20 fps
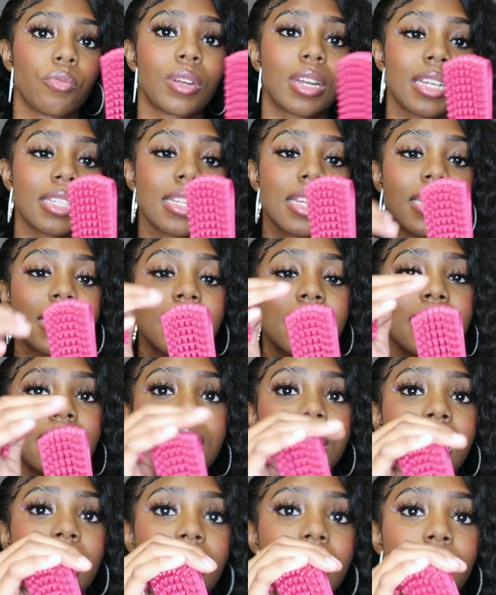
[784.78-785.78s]
when I say
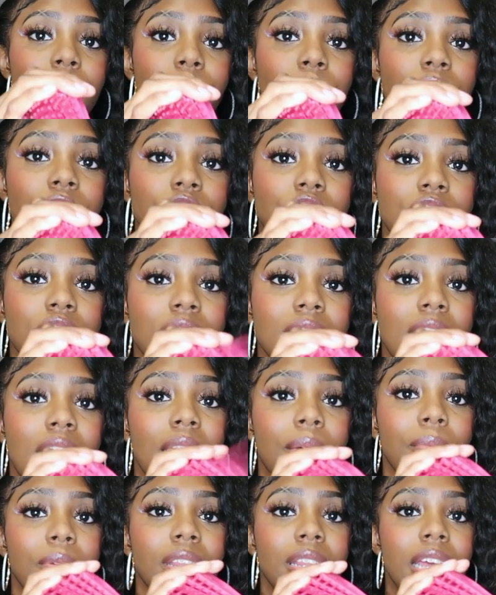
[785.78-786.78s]
disconnecting brushes,
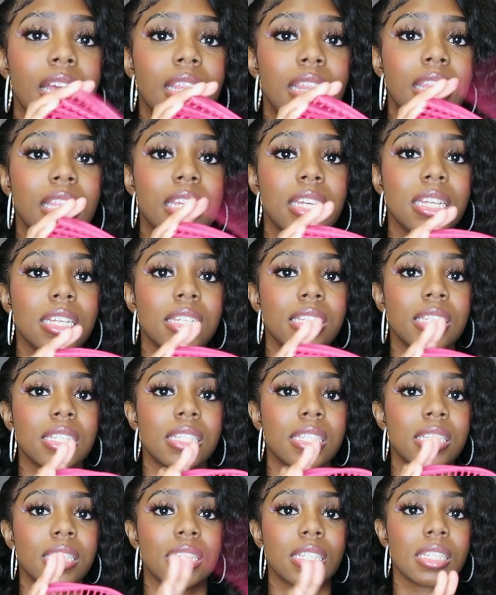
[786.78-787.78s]
I mean like
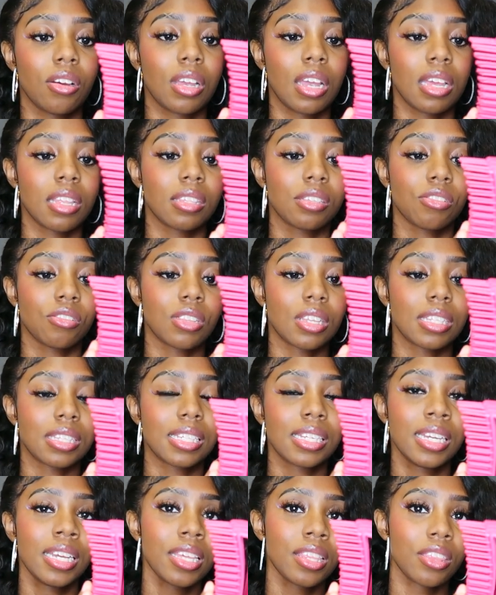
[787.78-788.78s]
this. Okay, so the
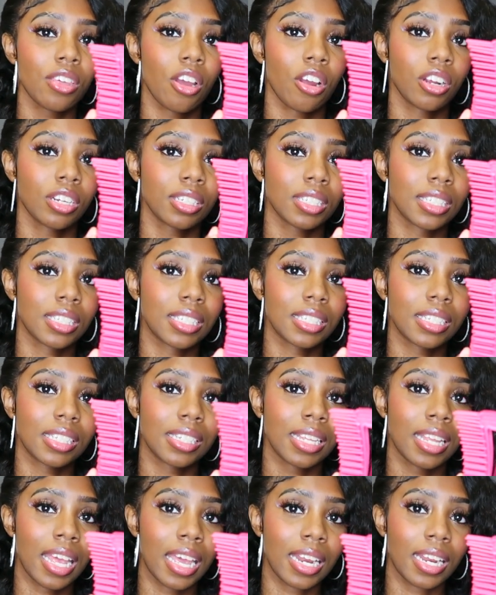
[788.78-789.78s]
teeth are
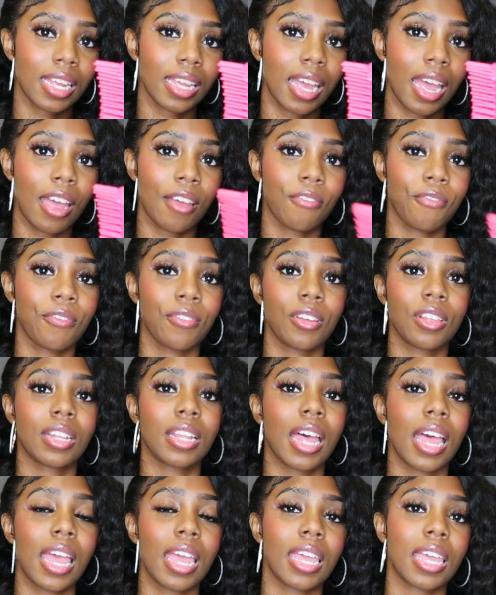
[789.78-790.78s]
steady. I feel
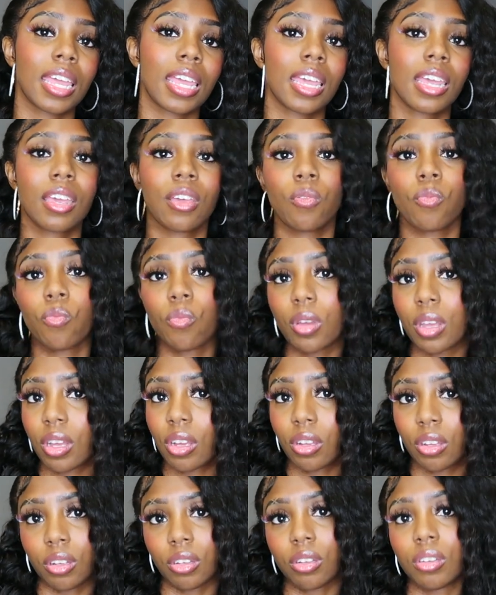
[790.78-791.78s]
like it
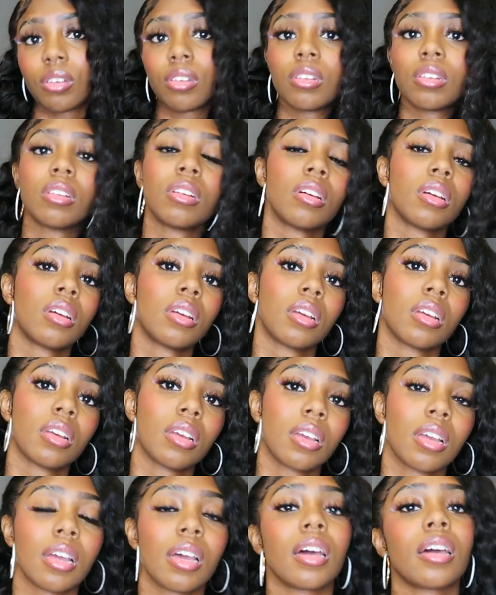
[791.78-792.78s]
will
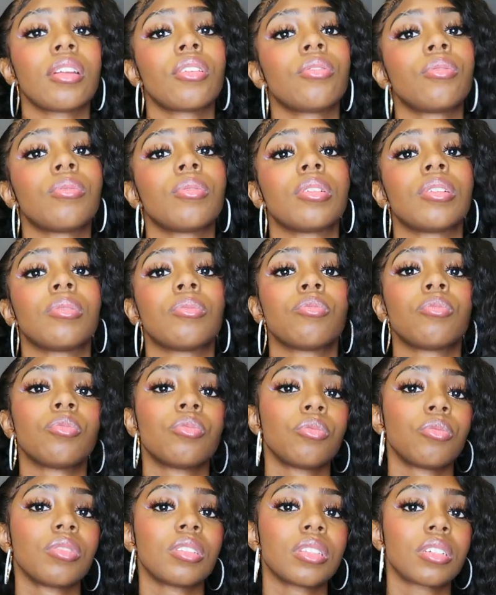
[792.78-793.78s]
I don't want to
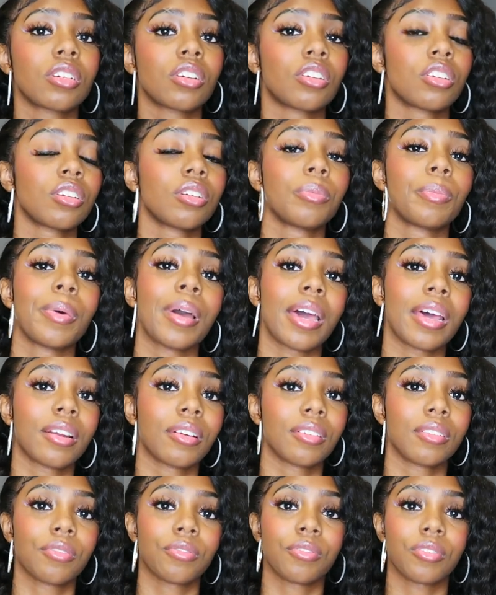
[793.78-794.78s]
ruin the curl
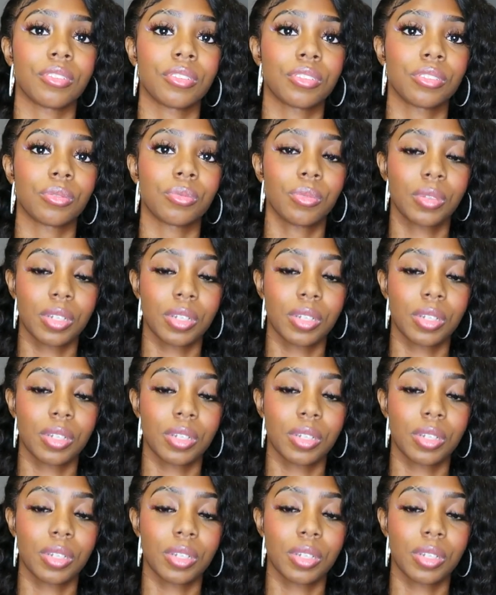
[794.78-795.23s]
pattern for this